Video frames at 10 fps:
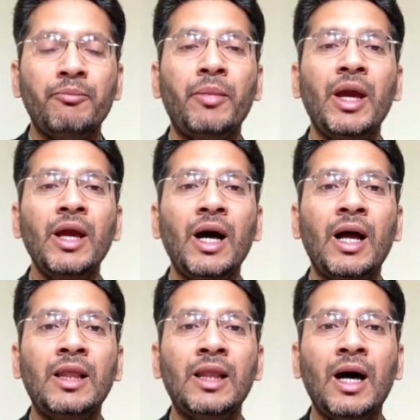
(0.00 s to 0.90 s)
May
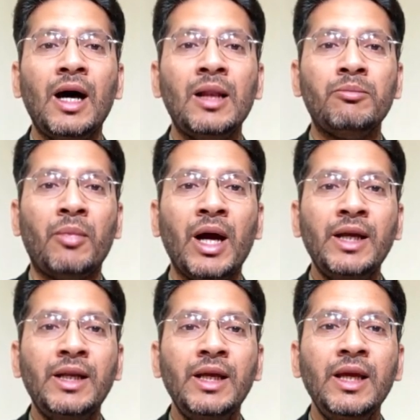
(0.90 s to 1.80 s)
Allah
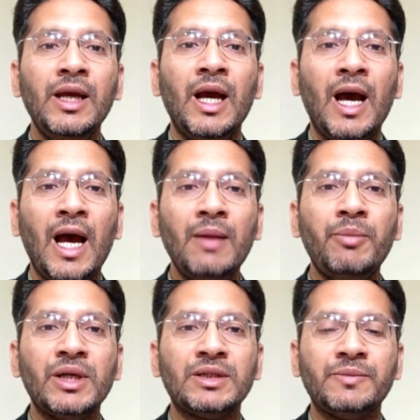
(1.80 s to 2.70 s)
Almighty
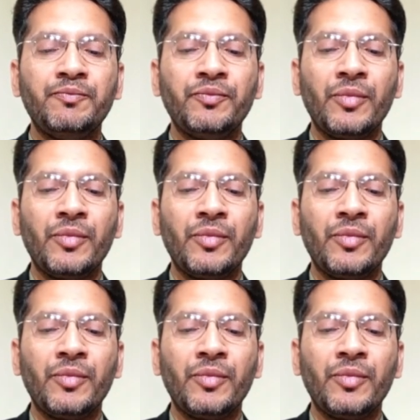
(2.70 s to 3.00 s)
help us